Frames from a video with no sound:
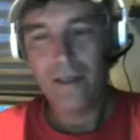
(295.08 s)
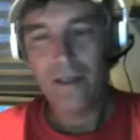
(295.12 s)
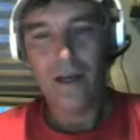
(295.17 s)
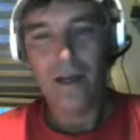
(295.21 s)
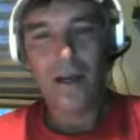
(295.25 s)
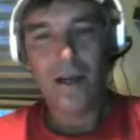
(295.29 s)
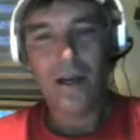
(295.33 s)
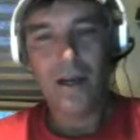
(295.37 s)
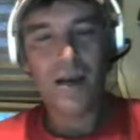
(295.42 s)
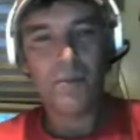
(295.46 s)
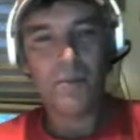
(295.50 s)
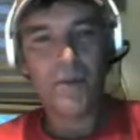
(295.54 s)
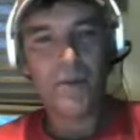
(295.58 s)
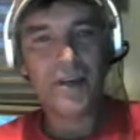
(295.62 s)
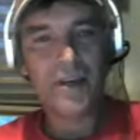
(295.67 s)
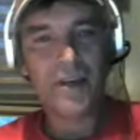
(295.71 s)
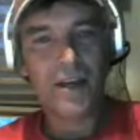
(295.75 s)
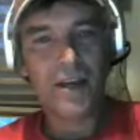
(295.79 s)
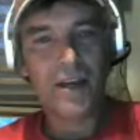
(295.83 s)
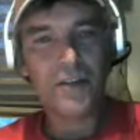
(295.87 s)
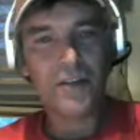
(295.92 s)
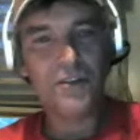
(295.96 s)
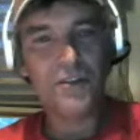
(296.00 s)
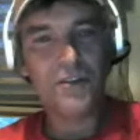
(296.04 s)
Man,
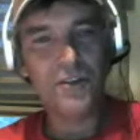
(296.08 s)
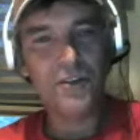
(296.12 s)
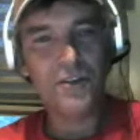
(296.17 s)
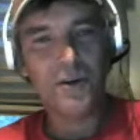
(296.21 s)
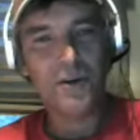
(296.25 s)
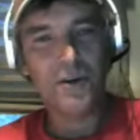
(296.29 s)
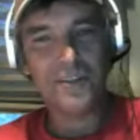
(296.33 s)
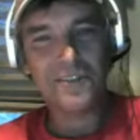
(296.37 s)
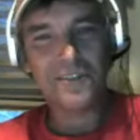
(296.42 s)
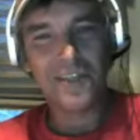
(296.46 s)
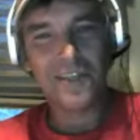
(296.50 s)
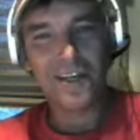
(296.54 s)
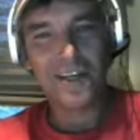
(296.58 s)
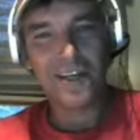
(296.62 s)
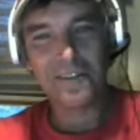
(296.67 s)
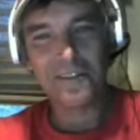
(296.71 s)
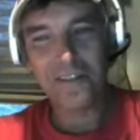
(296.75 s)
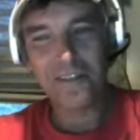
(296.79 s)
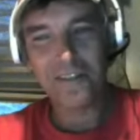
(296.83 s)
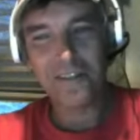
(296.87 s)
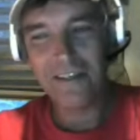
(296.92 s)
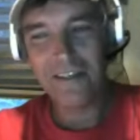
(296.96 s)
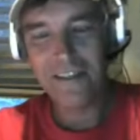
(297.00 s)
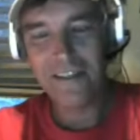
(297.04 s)
how do you do it? Tell
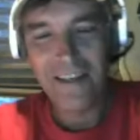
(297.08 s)
us.